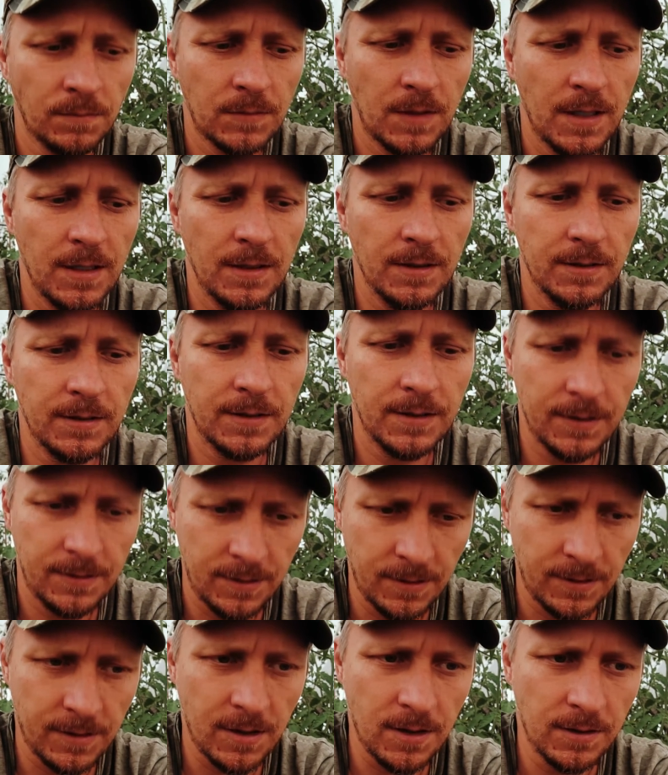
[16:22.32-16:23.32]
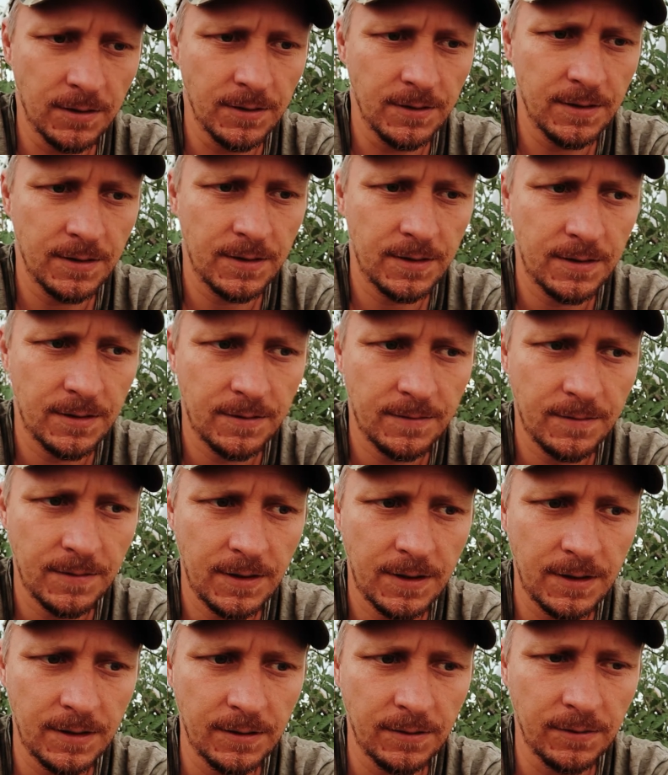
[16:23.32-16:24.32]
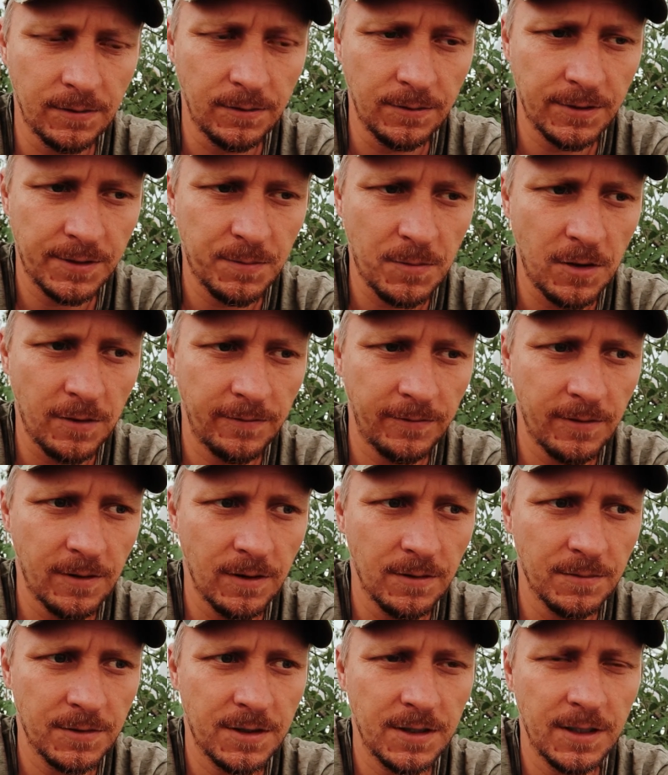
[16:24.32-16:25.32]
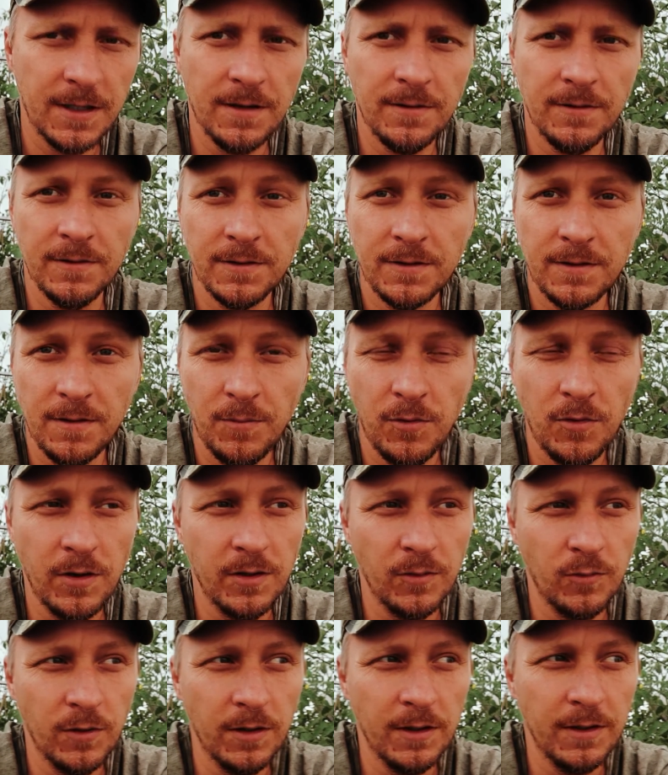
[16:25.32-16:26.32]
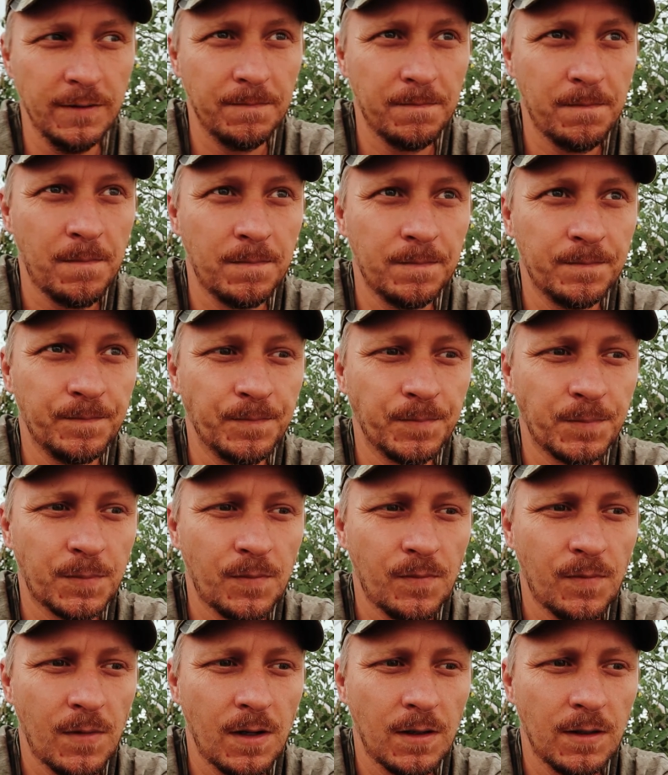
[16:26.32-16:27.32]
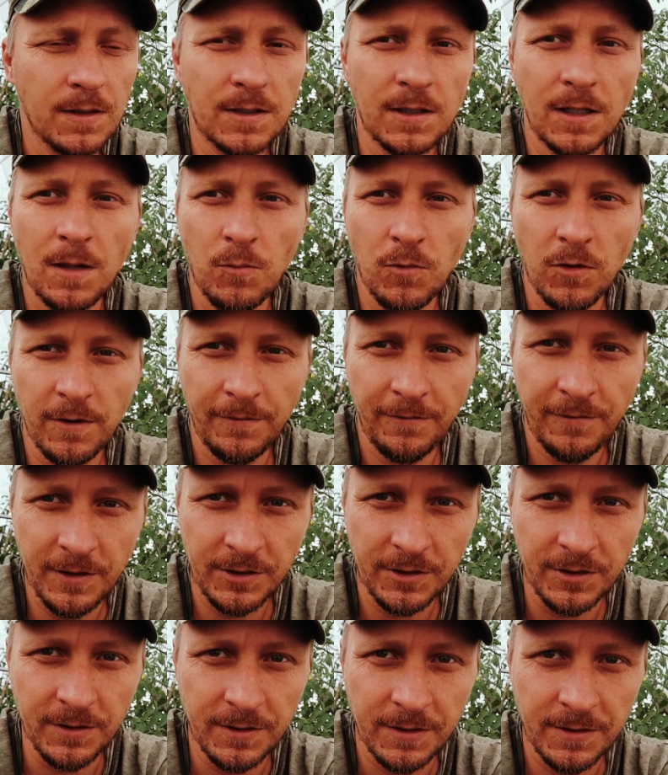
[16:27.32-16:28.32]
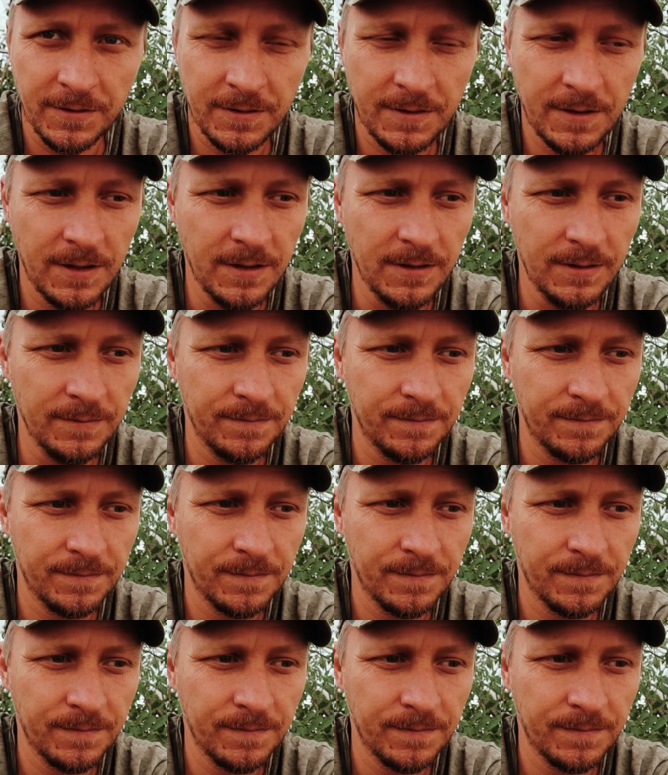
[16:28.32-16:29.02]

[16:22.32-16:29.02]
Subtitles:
and get their gardens, get their little small farms together to the point where it is a lot more efficient and